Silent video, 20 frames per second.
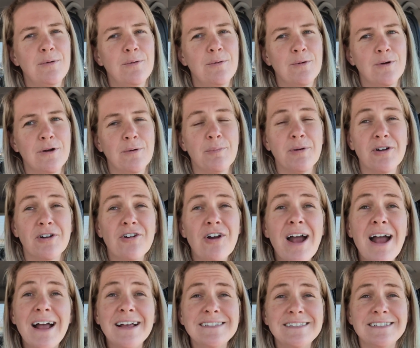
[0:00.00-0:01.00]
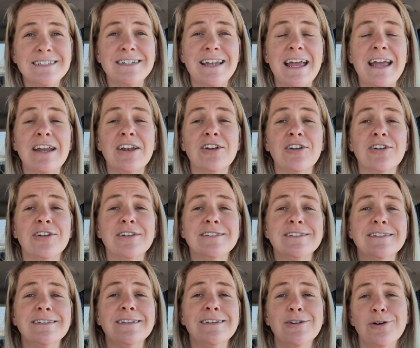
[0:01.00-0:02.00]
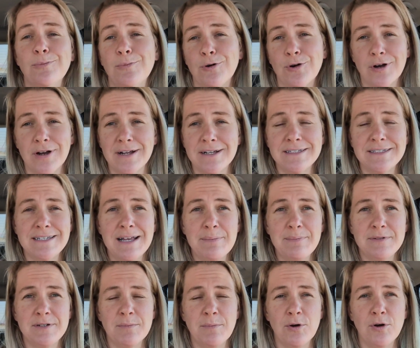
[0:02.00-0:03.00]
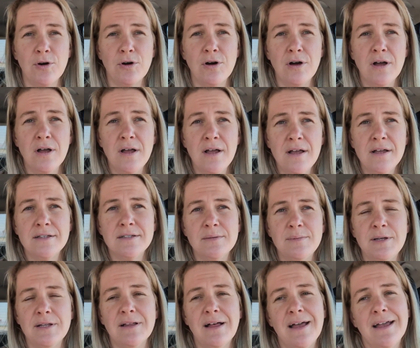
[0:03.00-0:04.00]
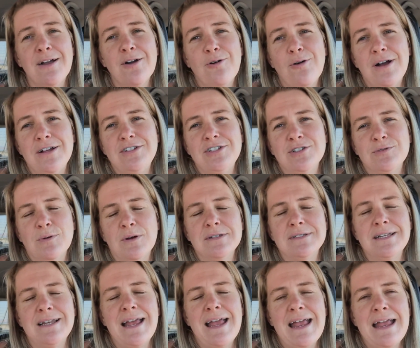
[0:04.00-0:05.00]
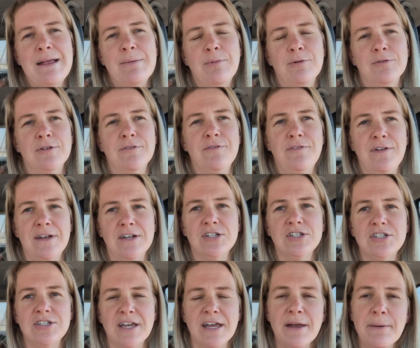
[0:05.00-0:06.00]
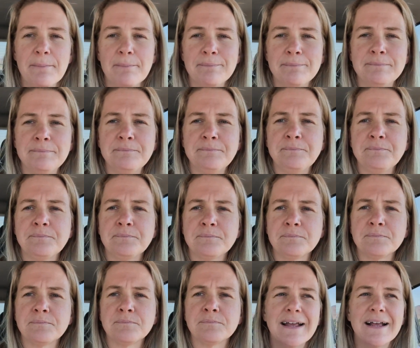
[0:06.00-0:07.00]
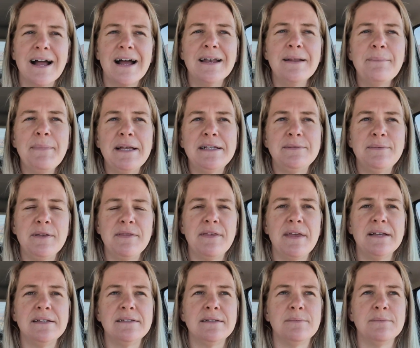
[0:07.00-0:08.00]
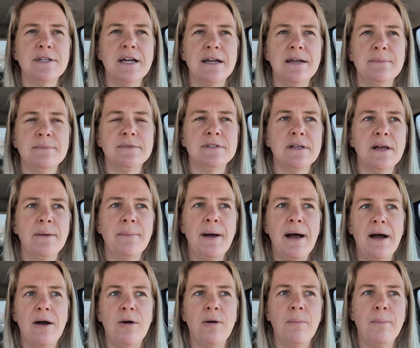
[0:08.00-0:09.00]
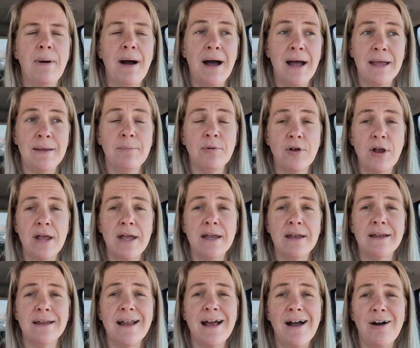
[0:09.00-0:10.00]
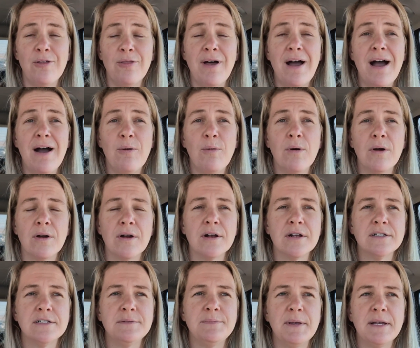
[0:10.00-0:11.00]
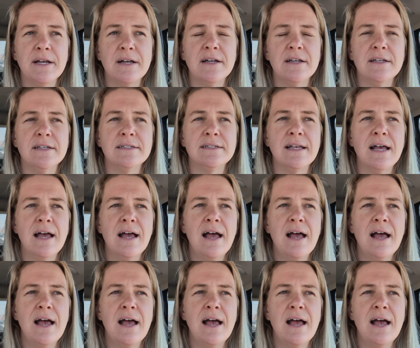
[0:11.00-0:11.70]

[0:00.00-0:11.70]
we're a procrastinator, it's a little more acceptable to be like, oh, I just wasn't able to finish it. It kind of makes me think sometimes about my brain and how that works, because